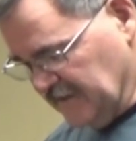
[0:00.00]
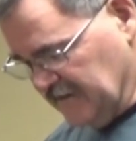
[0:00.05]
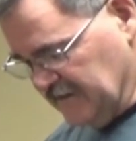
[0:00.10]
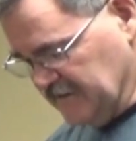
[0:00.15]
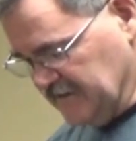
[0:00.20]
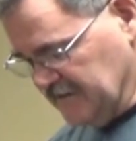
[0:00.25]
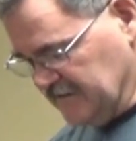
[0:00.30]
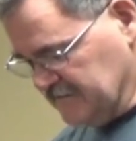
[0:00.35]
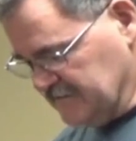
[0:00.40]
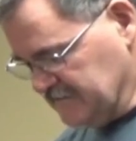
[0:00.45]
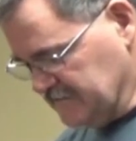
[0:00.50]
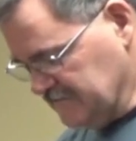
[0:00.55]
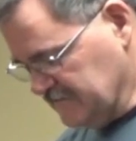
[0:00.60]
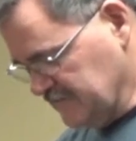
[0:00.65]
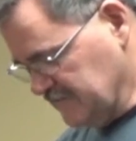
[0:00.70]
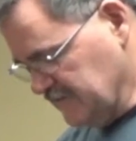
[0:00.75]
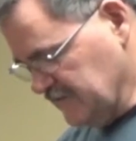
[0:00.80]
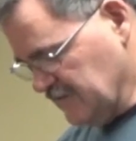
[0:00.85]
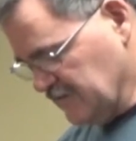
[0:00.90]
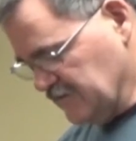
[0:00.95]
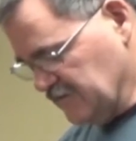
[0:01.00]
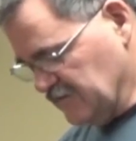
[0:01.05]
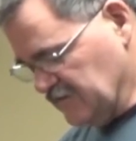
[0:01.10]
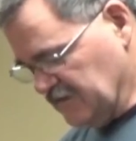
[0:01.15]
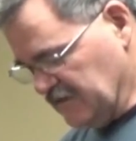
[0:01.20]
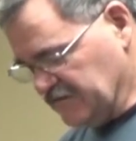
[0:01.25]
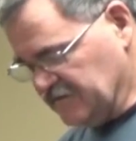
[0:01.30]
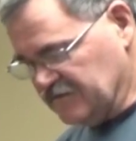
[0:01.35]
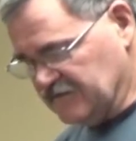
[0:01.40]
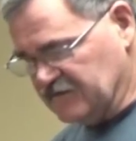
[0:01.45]
and then y'all know
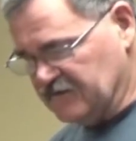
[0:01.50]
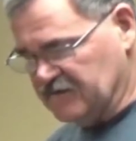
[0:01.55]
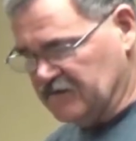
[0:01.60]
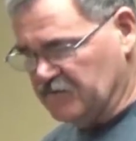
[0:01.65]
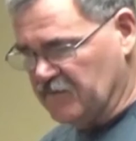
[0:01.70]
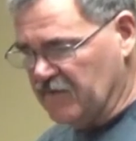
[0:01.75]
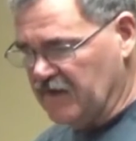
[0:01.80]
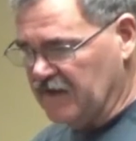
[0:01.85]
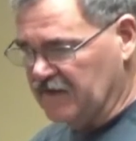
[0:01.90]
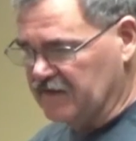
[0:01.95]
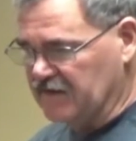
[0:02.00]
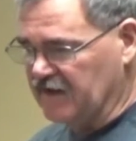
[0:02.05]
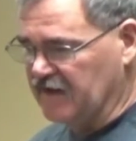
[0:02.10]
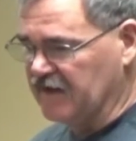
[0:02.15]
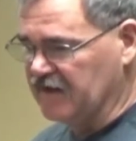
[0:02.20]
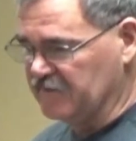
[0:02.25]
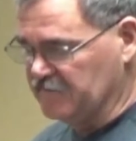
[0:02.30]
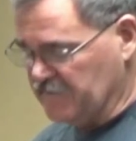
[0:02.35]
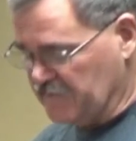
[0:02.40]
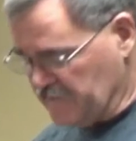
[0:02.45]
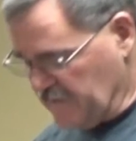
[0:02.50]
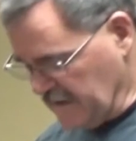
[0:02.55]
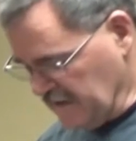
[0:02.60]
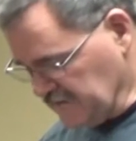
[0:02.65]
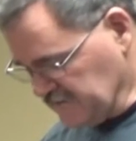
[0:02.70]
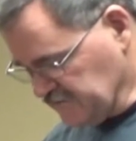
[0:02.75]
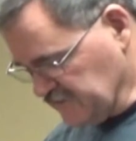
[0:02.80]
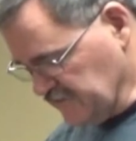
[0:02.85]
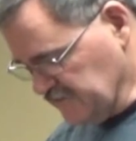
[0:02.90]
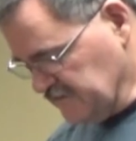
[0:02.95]
that I had
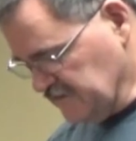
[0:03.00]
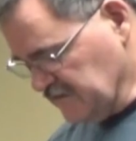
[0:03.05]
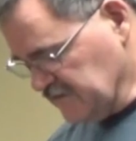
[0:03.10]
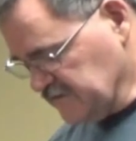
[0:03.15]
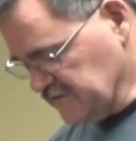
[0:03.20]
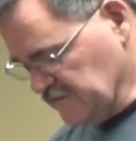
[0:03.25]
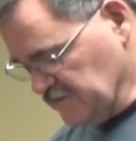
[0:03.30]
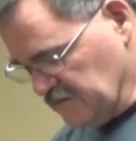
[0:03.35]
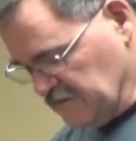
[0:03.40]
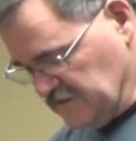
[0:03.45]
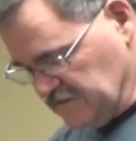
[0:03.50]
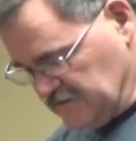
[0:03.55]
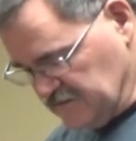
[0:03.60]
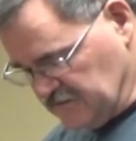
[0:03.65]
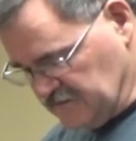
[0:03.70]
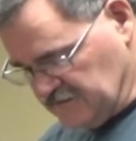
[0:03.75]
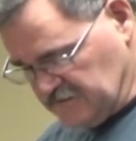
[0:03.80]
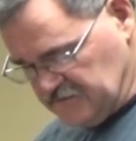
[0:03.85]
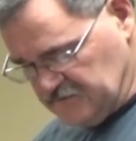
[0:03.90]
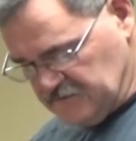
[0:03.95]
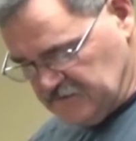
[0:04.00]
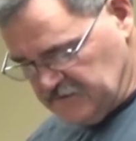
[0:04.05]
back surgery not too long ago,